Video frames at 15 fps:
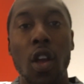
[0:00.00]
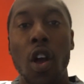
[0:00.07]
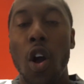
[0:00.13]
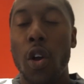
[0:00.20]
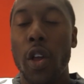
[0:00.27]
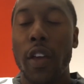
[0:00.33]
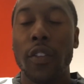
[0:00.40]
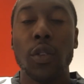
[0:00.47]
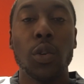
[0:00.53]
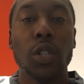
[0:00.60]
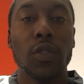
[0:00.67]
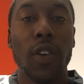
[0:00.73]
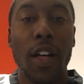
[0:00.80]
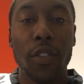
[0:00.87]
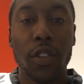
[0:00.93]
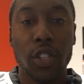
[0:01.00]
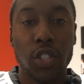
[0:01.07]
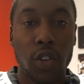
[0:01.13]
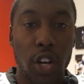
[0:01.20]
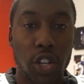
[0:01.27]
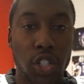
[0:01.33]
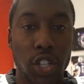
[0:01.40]
All you have to do is follow the
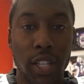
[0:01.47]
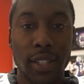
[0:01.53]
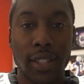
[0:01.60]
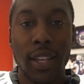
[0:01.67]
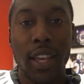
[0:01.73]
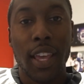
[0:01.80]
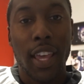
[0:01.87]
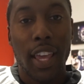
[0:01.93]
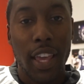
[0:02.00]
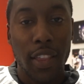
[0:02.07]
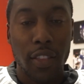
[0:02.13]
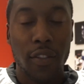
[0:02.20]
instructions in